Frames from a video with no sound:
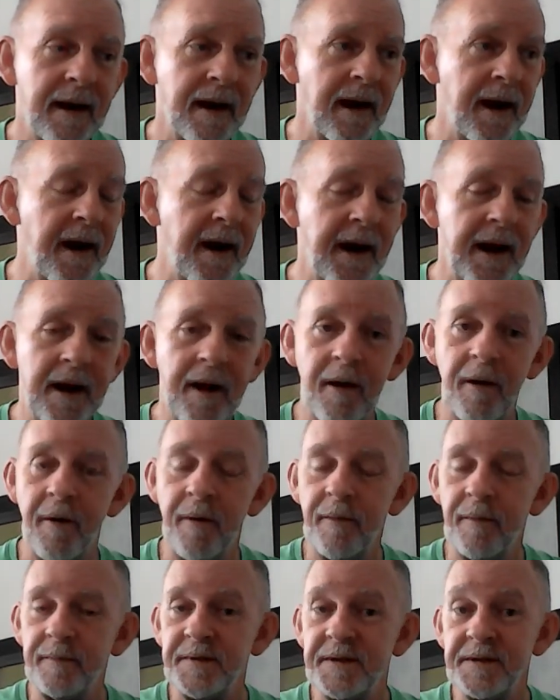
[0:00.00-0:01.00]
Larry
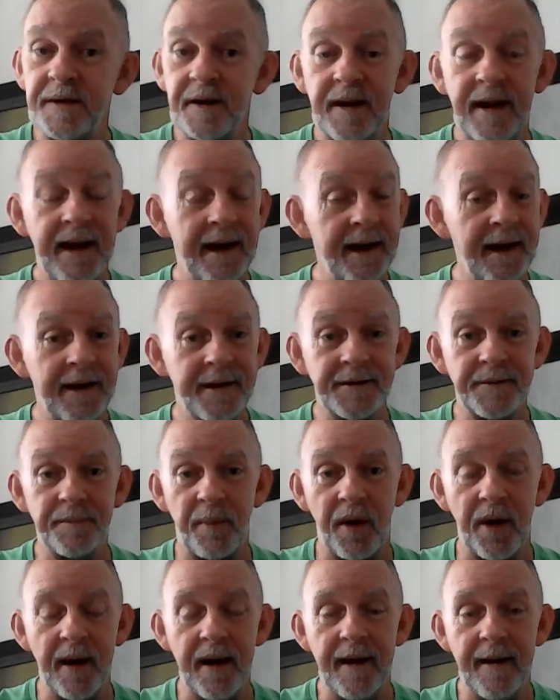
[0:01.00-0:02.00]
Holmes, in his
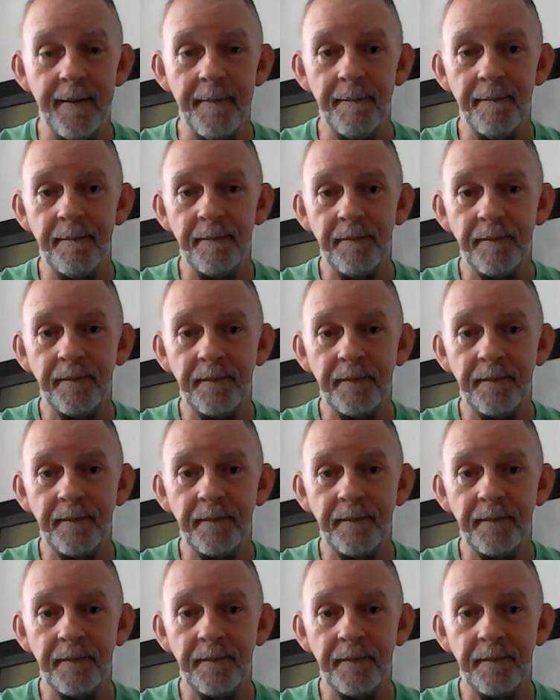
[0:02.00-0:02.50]
prime,